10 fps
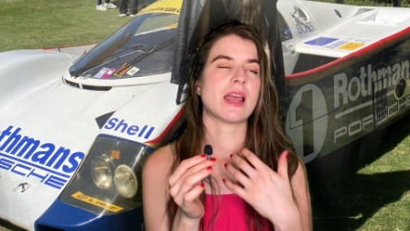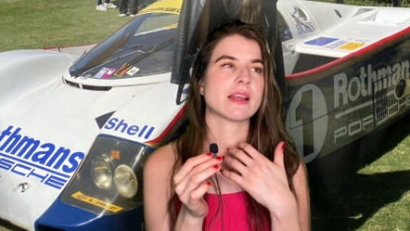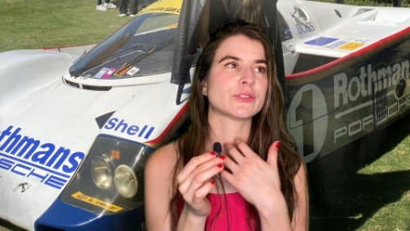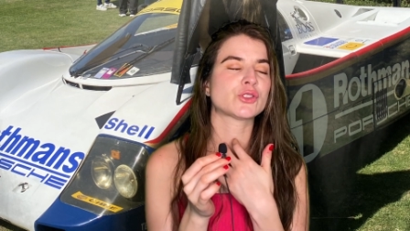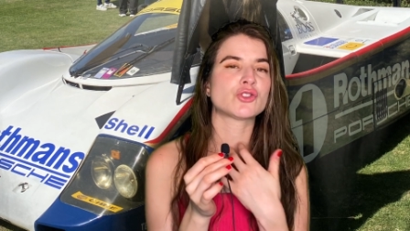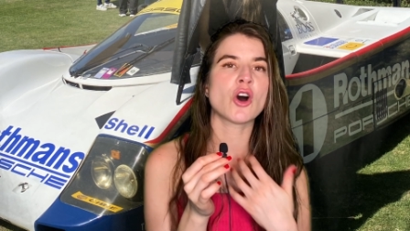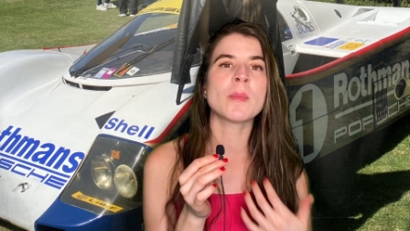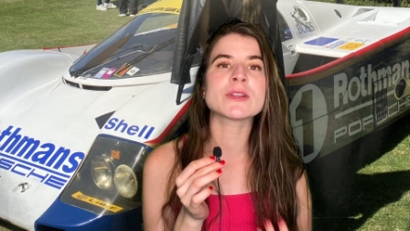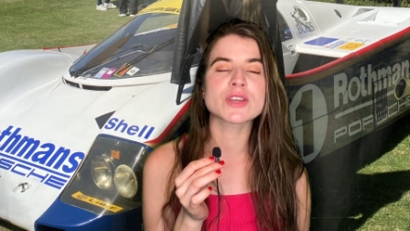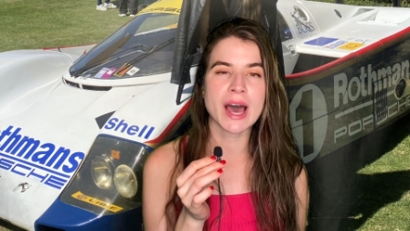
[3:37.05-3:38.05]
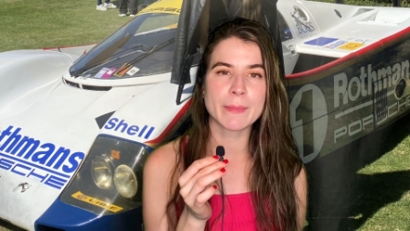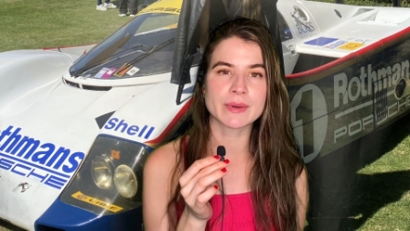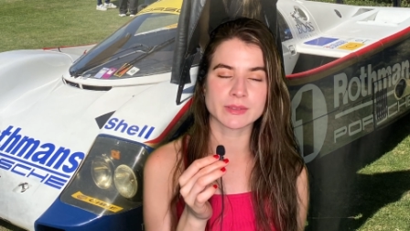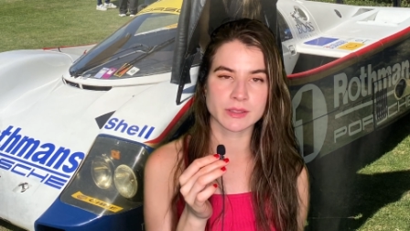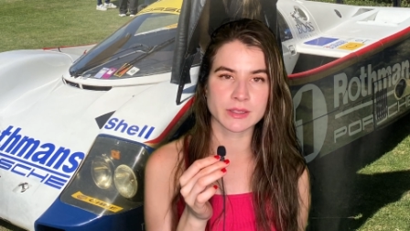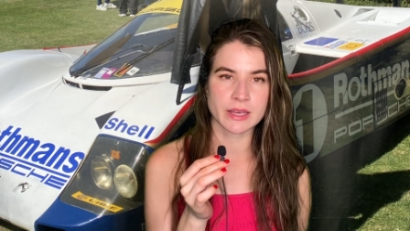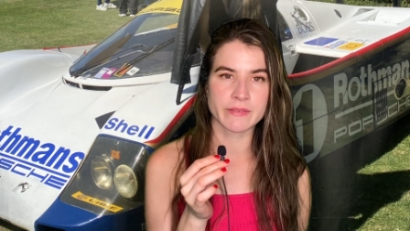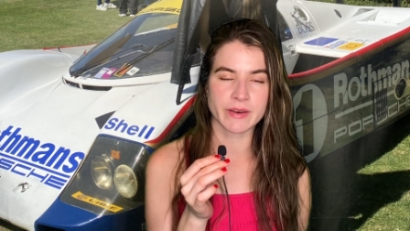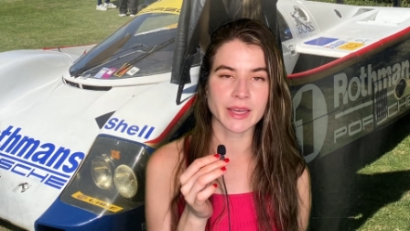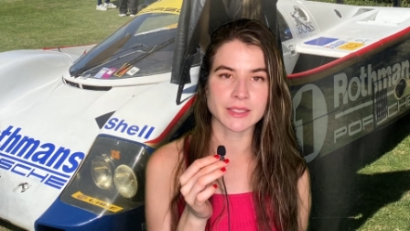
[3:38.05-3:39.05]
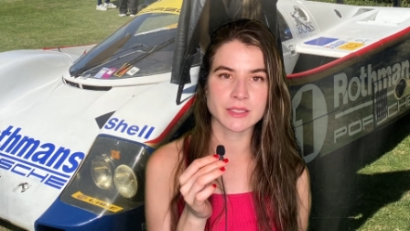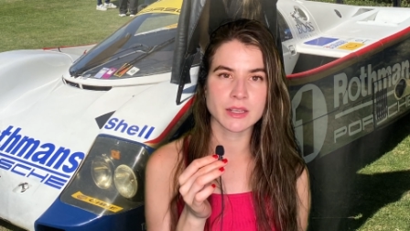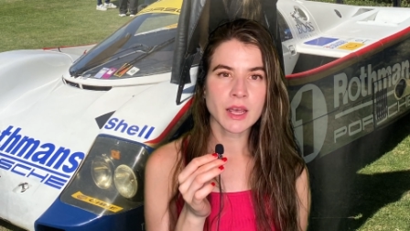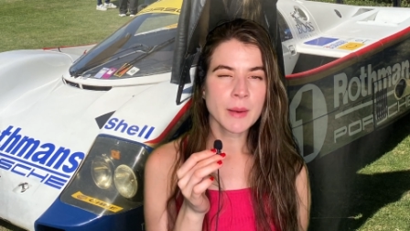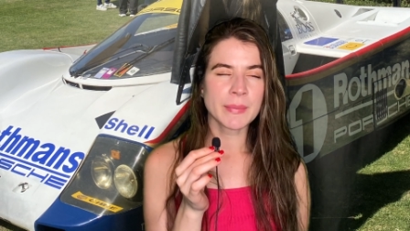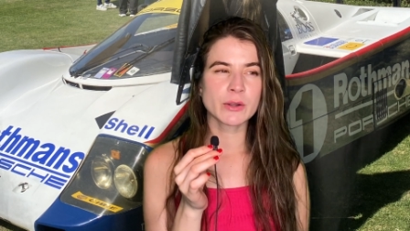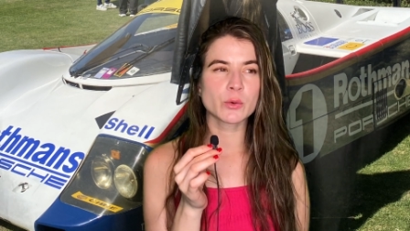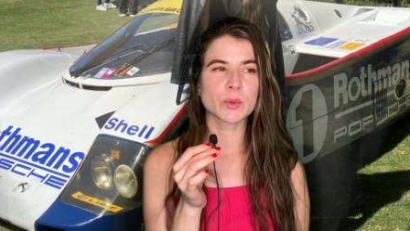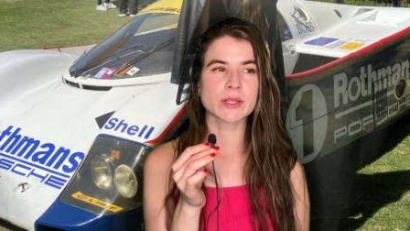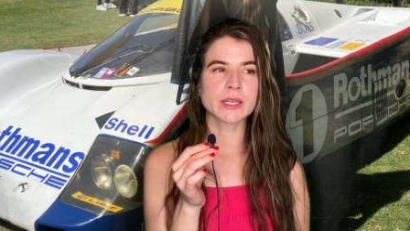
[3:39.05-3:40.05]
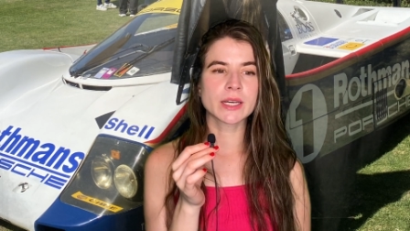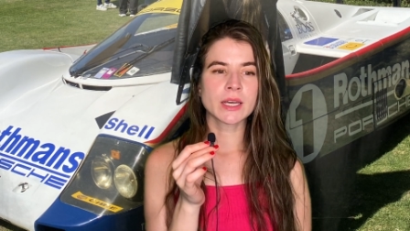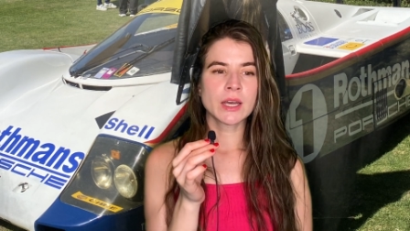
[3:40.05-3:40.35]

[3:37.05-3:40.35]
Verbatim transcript: so much happens in the event, but you really,